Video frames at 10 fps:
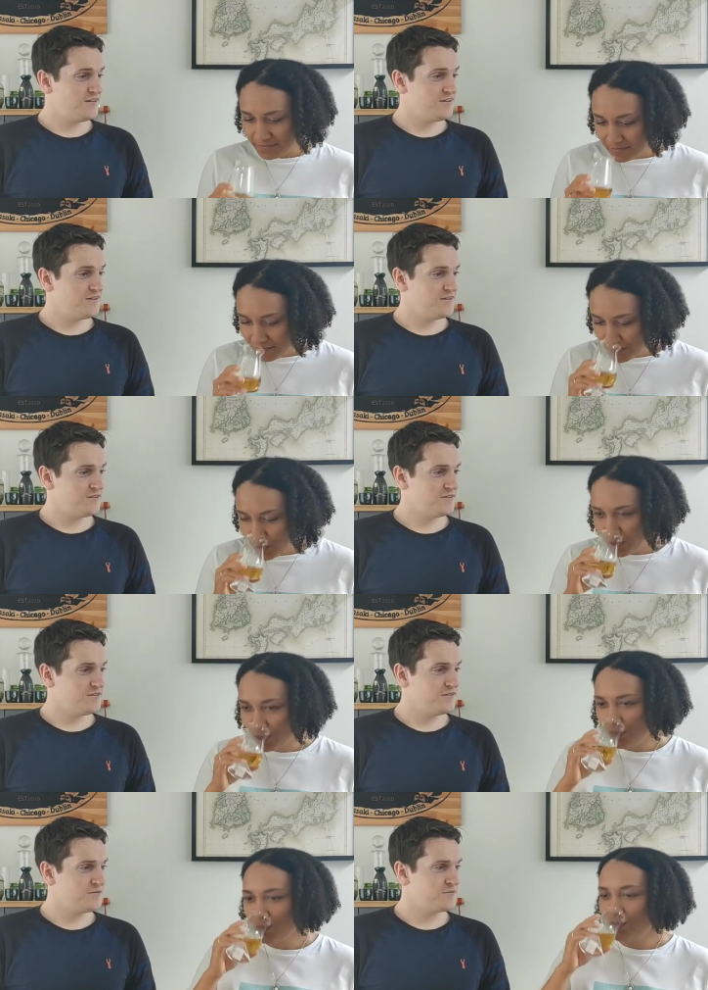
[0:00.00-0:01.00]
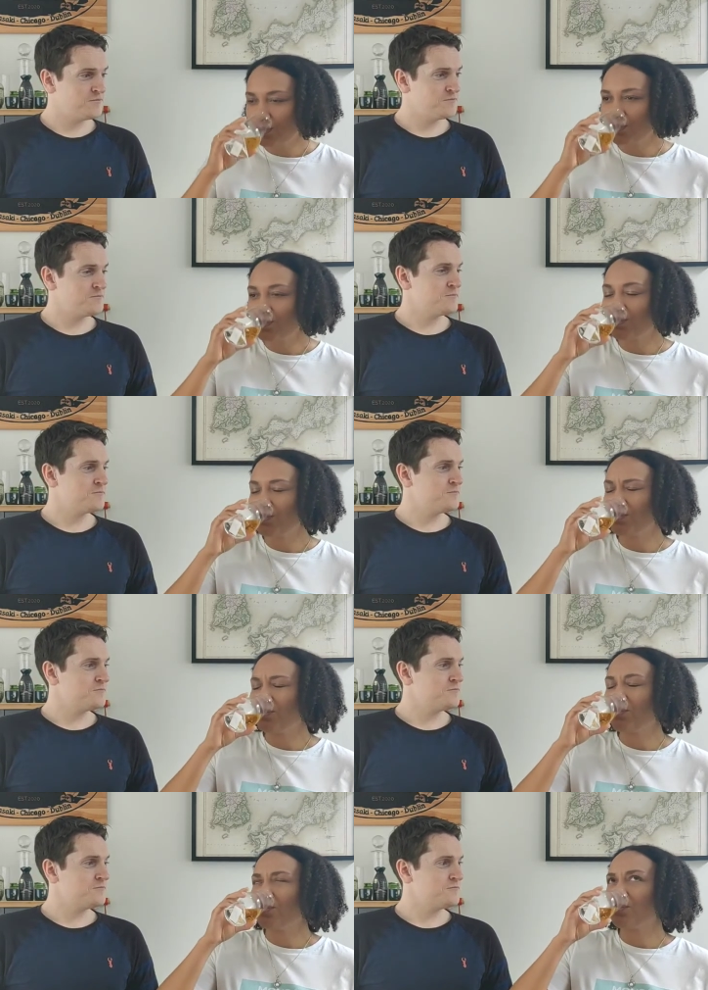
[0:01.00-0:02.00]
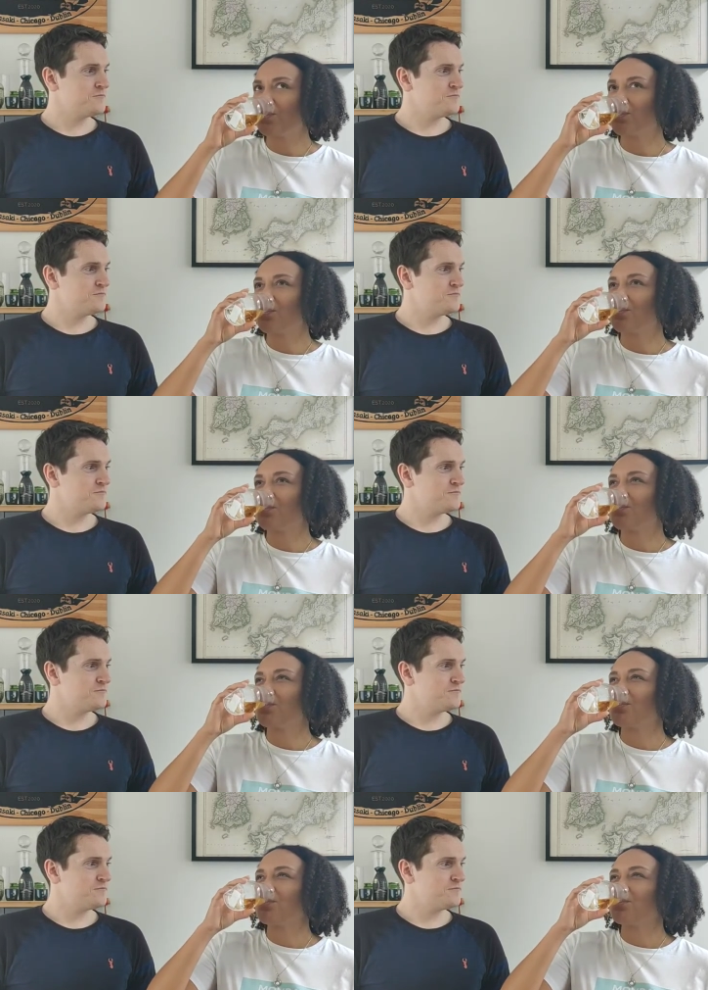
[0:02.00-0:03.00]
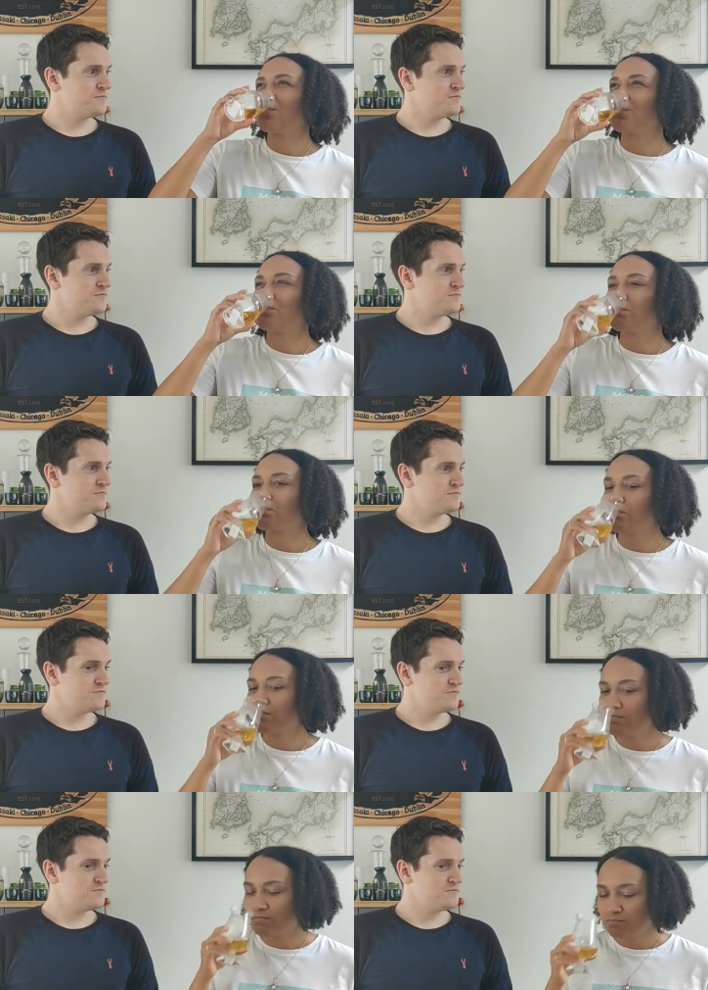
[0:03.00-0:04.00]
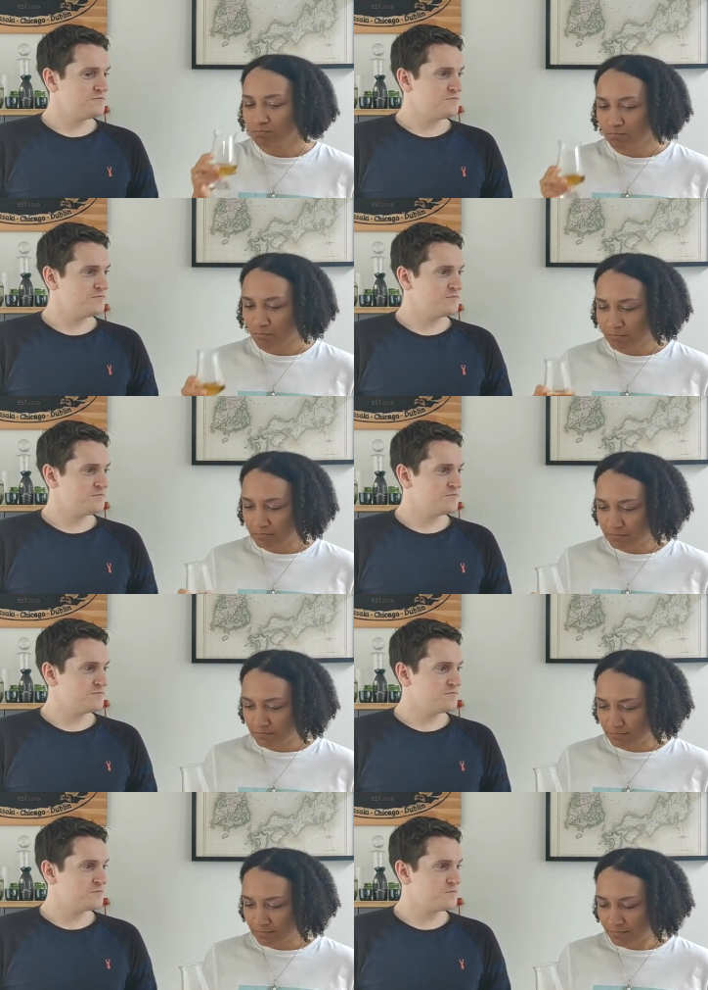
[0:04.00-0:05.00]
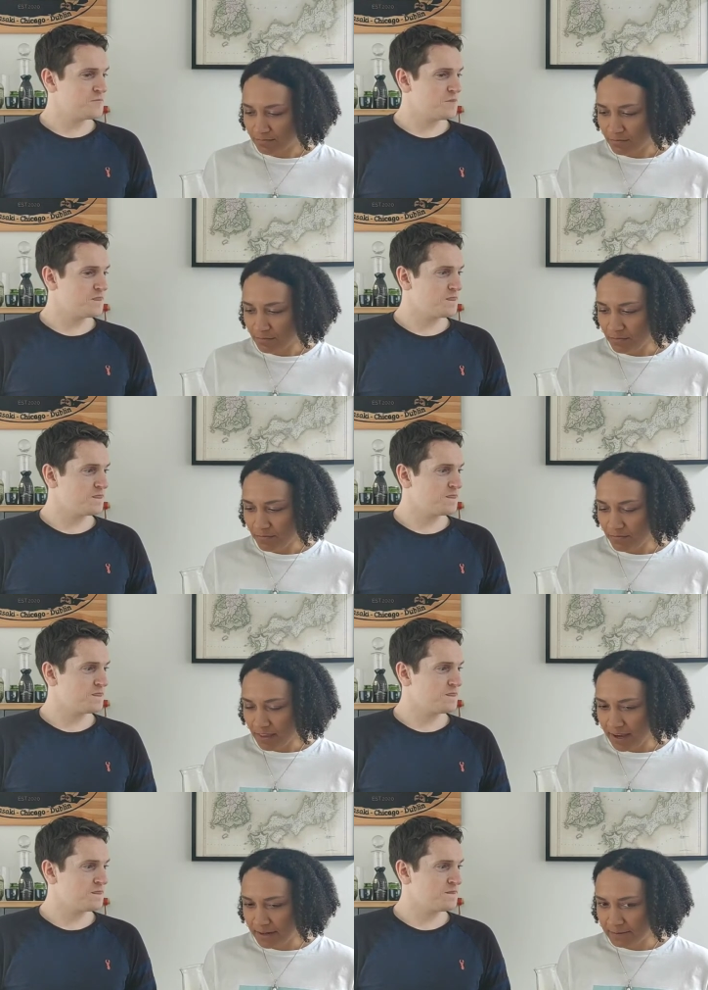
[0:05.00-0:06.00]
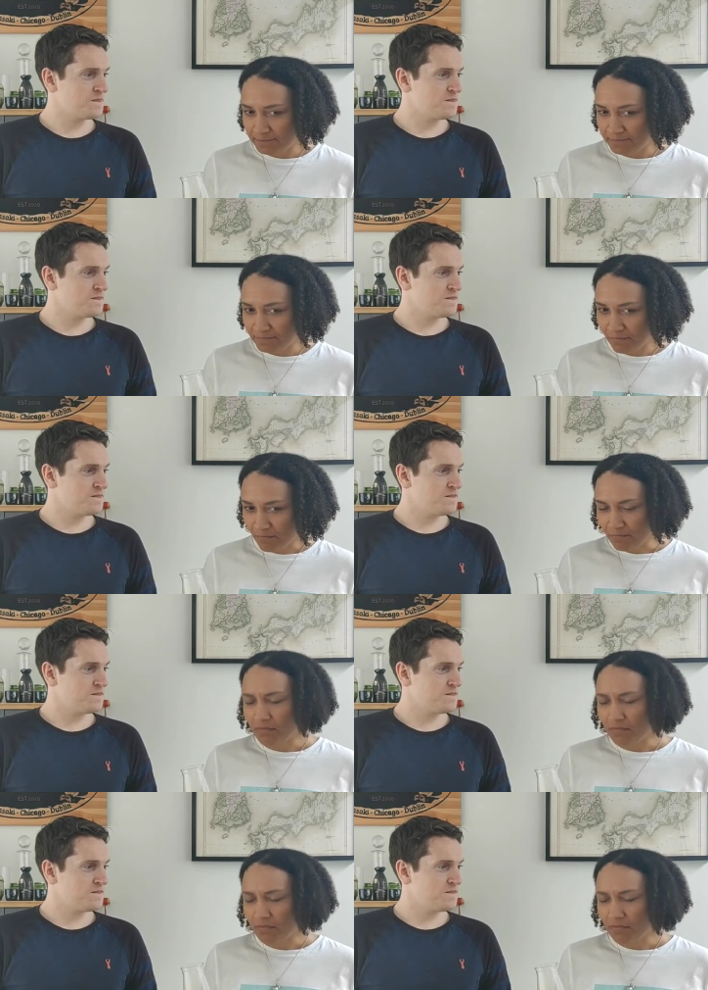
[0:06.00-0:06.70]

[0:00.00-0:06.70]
(no one is talking)